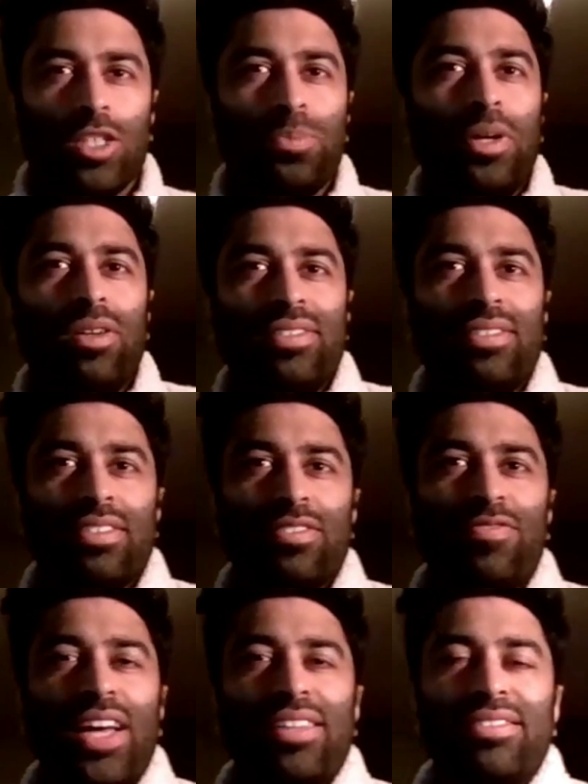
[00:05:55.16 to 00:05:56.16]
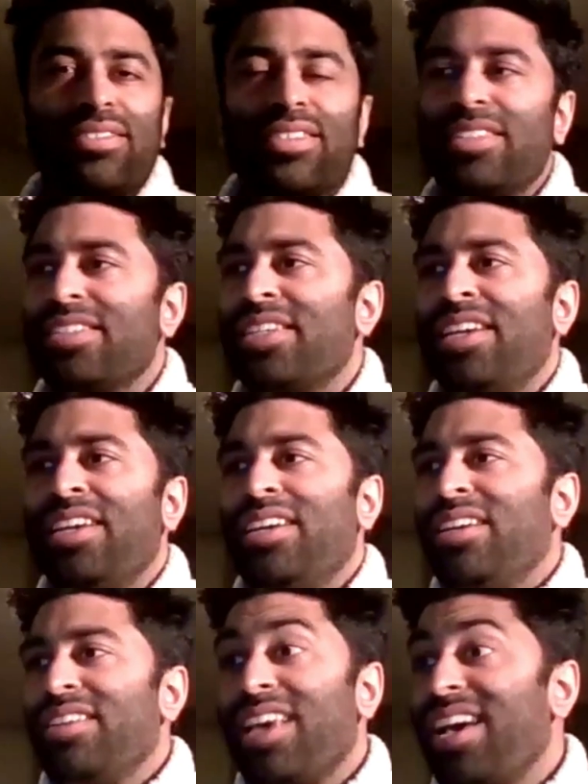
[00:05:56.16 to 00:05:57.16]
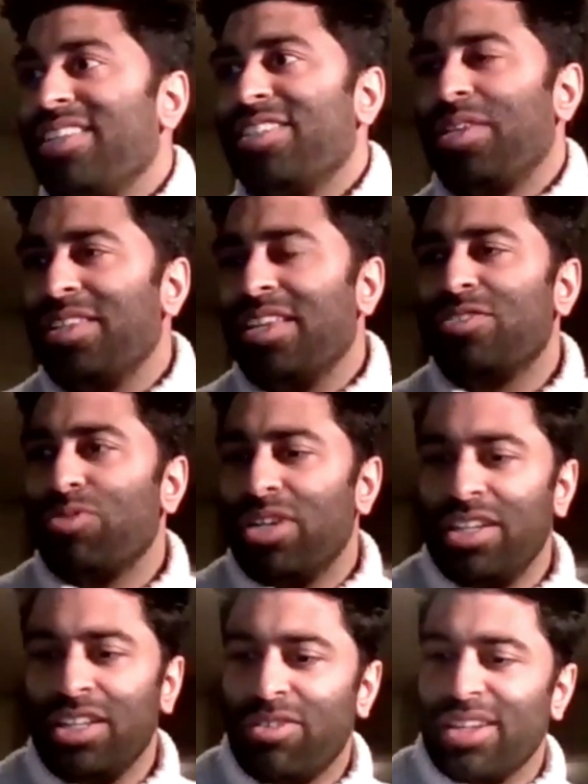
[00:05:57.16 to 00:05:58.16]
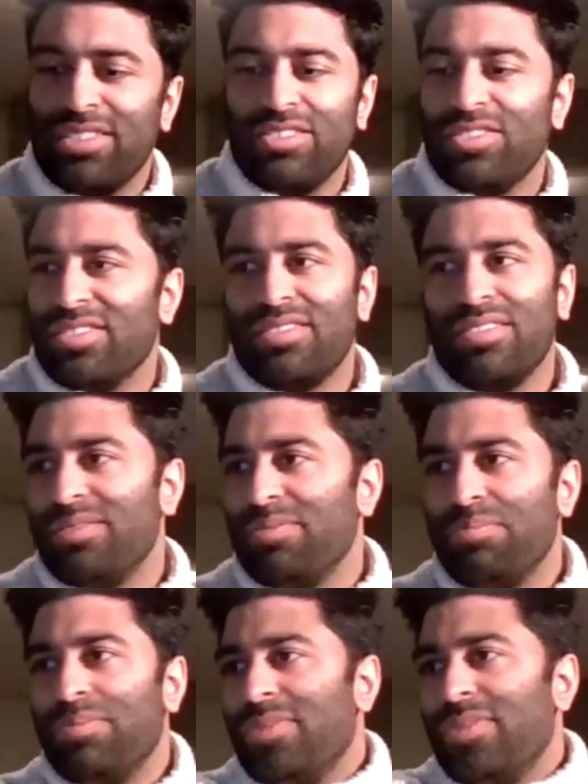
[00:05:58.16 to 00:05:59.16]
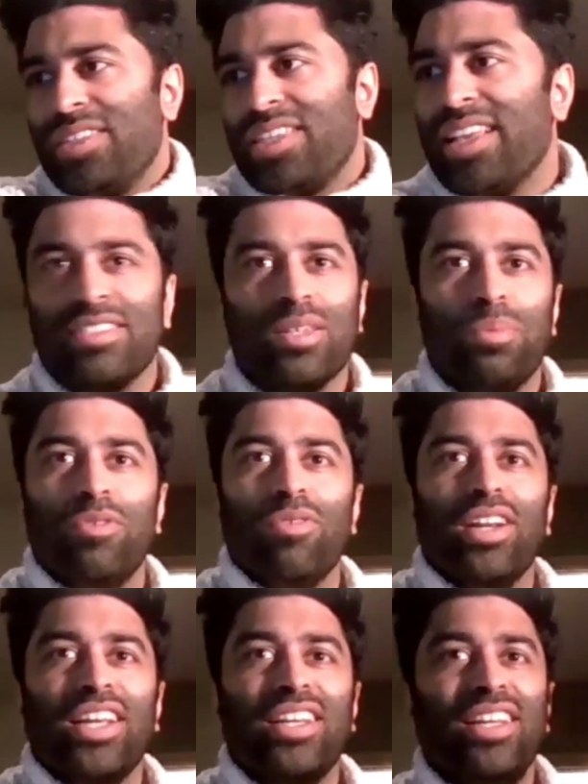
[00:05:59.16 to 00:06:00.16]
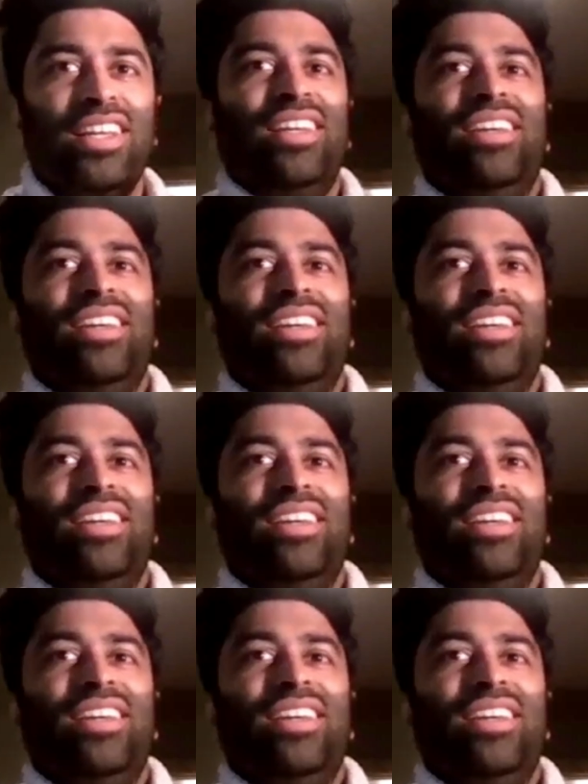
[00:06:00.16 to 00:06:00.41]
our experiences as fans, and yeah, it's really great to just get this up and running.